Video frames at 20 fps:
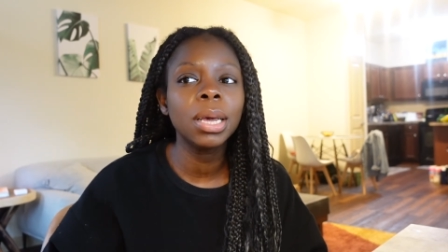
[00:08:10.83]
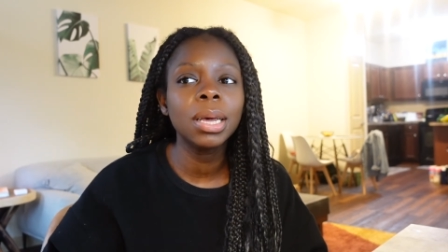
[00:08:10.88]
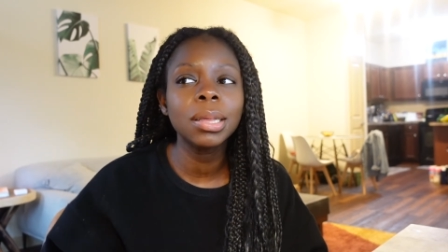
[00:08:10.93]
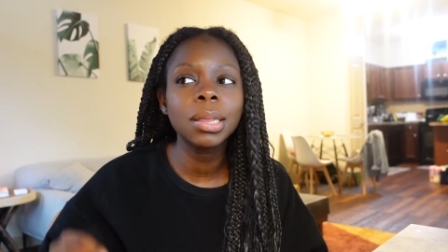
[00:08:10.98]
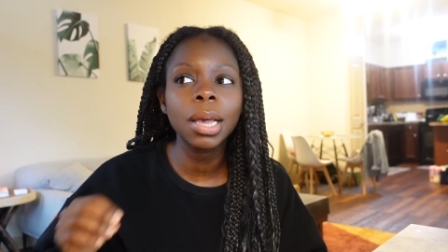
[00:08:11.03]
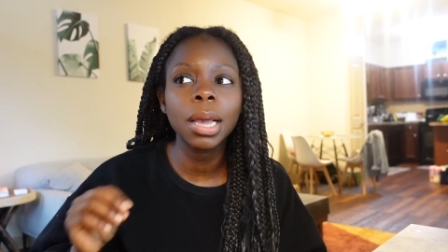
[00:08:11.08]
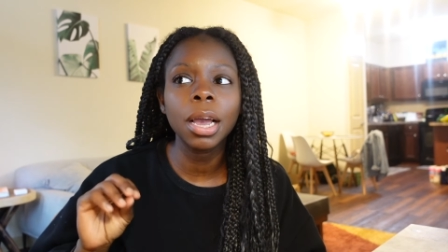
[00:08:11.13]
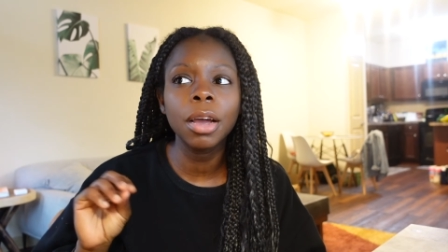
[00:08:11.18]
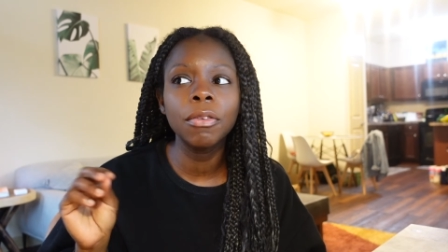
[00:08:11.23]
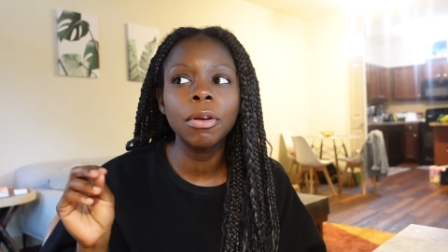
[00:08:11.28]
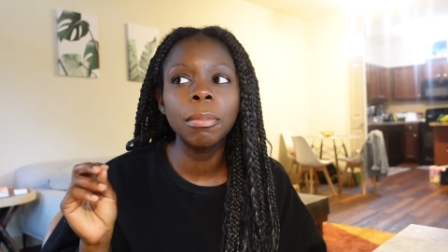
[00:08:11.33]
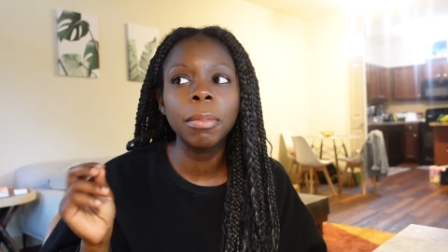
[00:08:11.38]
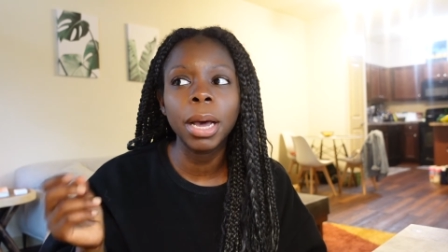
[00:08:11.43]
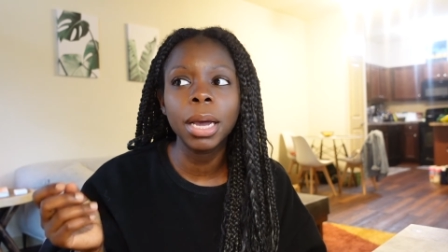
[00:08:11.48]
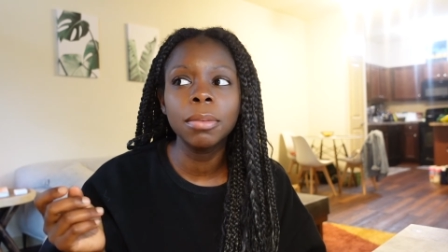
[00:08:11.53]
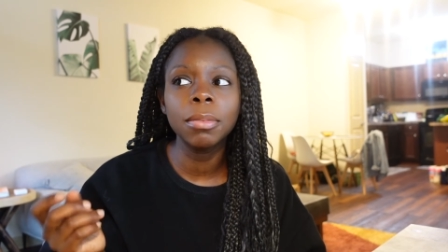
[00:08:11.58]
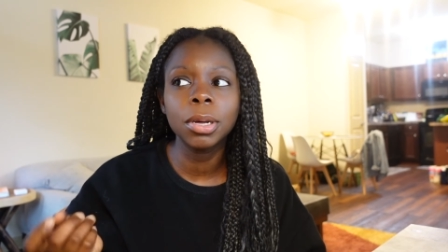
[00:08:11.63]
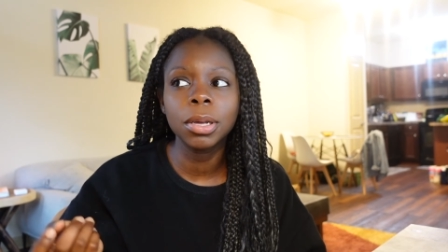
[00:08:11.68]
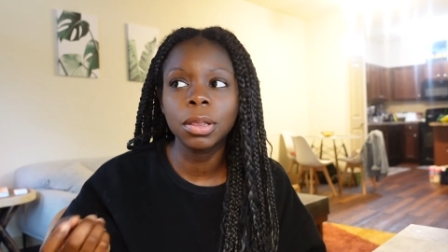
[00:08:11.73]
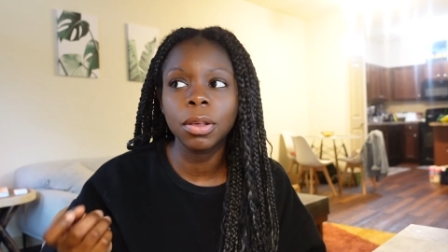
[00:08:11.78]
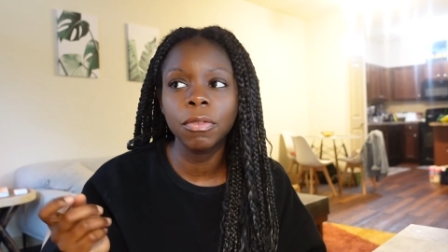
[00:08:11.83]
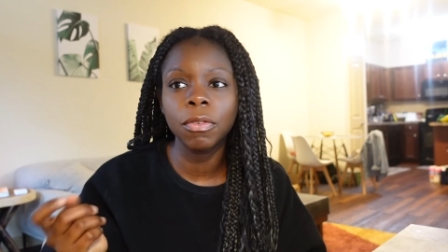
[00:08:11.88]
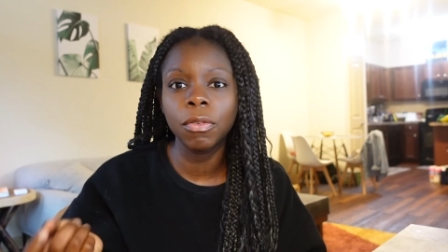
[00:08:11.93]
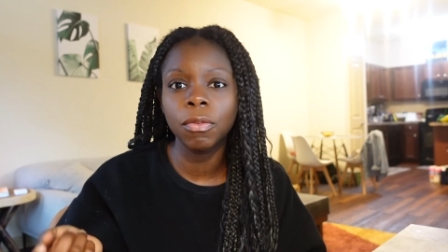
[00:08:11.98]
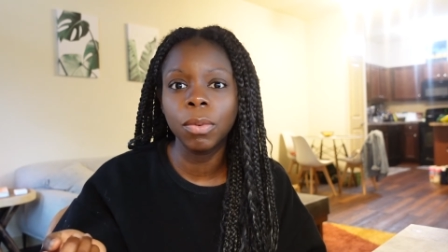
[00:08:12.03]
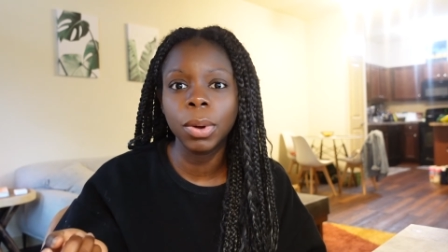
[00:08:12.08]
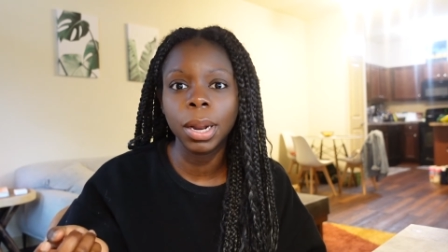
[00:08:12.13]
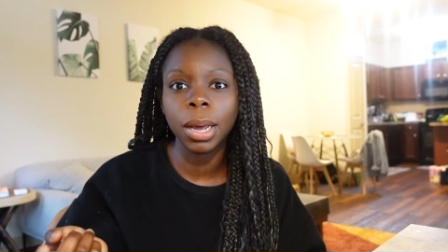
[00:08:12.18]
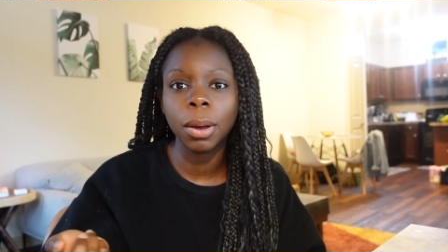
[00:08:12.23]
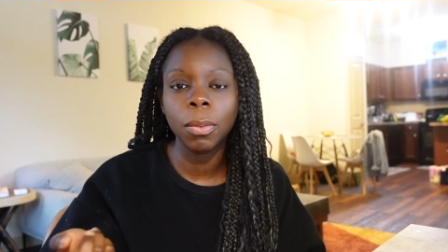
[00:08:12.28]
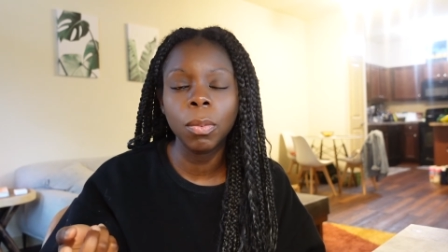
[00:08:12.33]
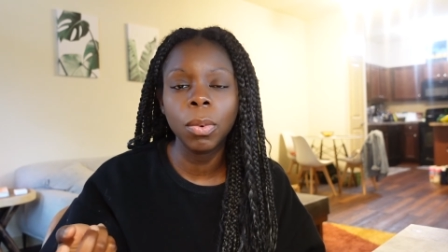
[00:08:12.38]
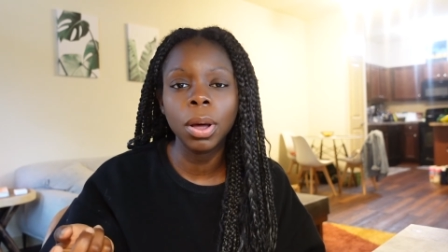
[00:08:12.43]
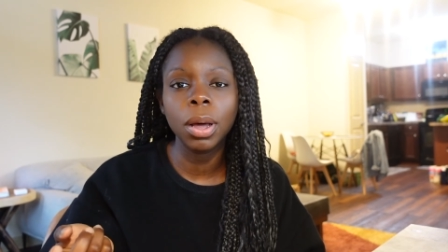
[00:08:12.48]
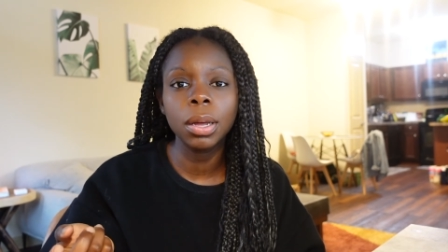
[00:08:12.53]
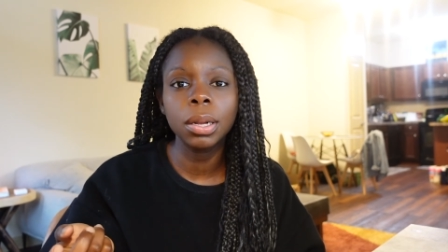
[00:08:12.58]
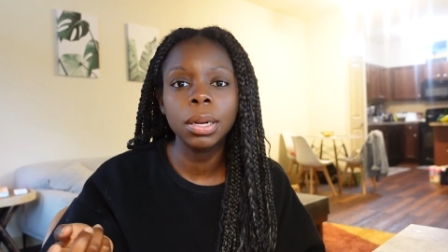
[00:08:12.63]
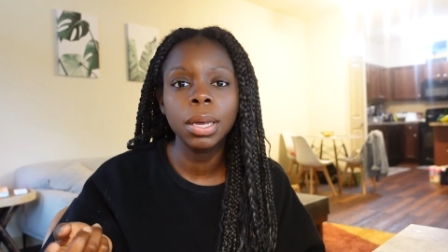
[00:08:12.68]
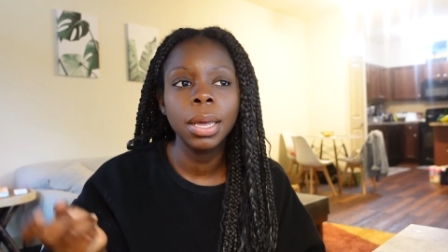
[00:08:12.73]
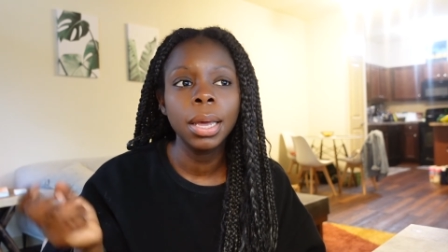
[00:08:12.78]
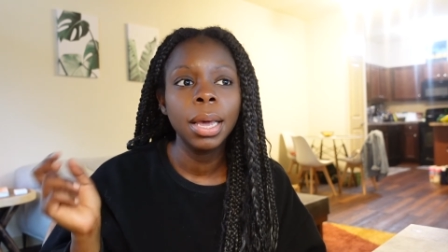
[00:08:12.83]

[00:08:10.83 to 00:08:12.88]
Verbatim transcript: It's like I remind myself of what I want.